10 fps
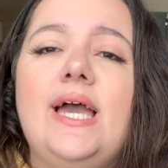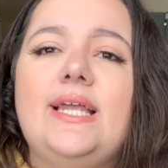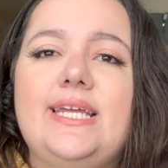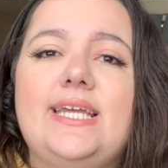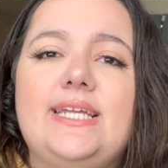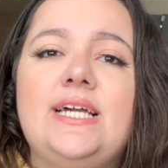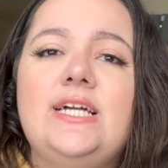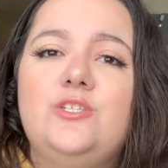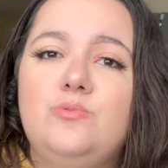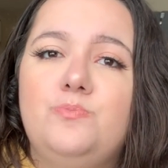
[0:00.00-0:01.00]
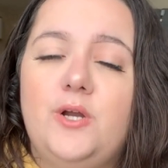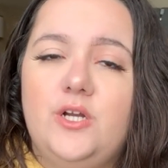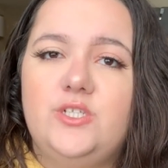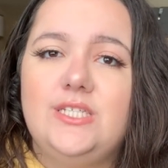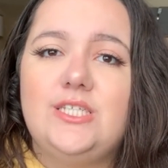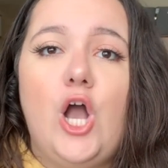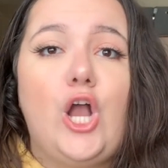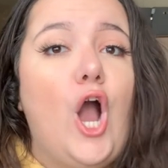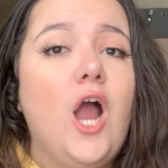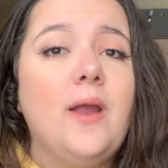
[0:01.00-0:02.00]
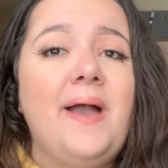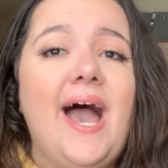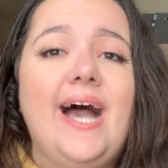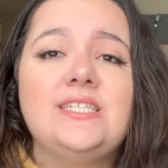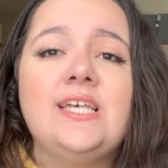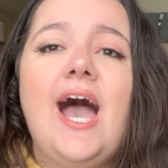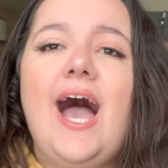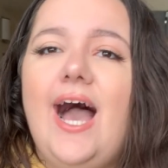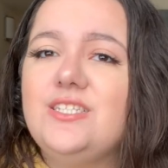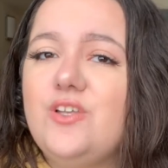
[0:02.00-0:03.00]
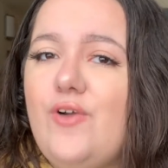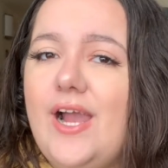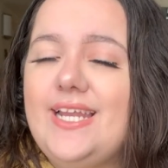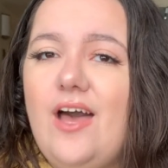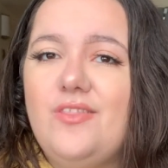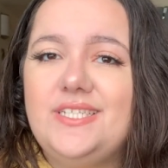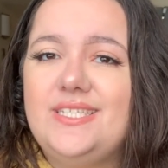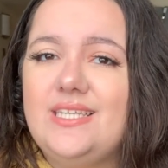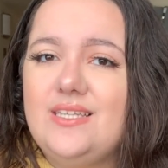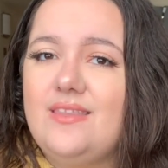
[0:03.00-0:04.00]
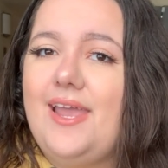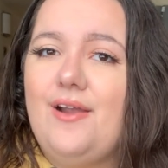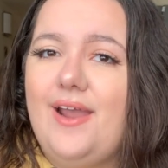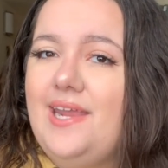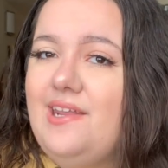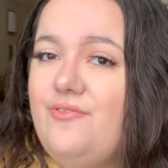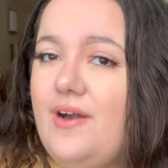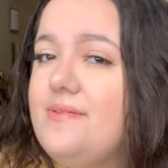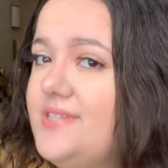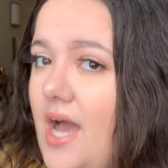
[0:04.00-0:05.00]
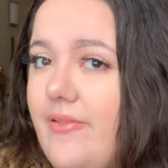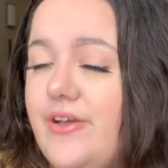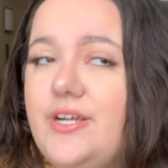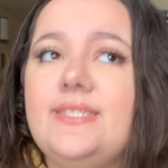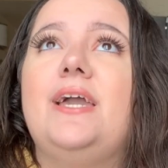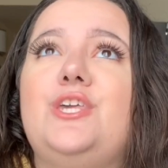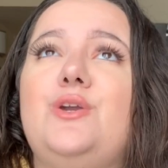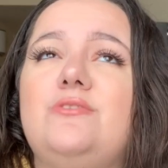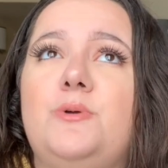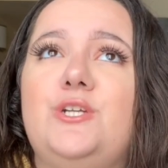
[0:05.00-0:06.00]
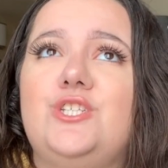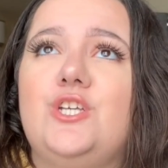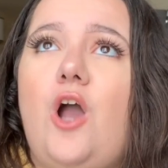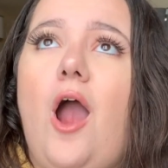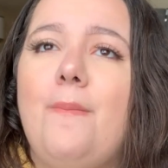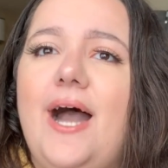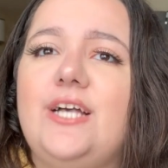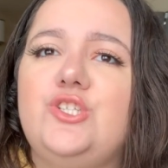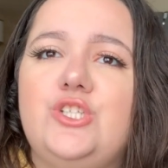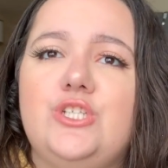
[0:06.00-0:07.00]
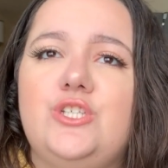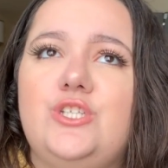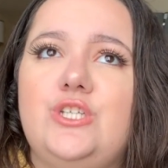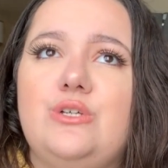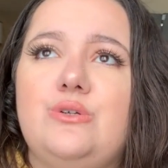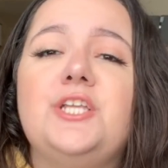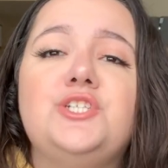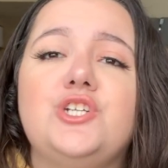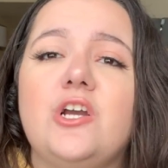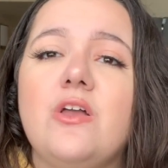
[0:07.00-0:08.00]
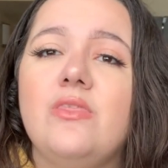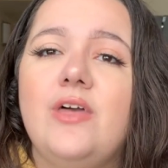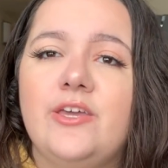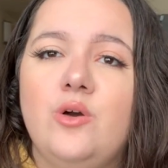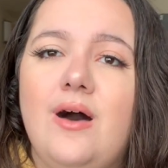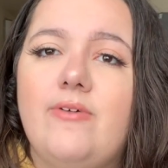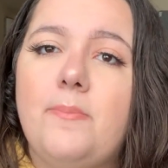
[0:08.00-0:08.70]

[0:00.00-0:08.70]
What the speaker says: need to purchase a car pass. As of right now, this season, they are $85, and you have to purchase a car pass just to ensure that you'll have a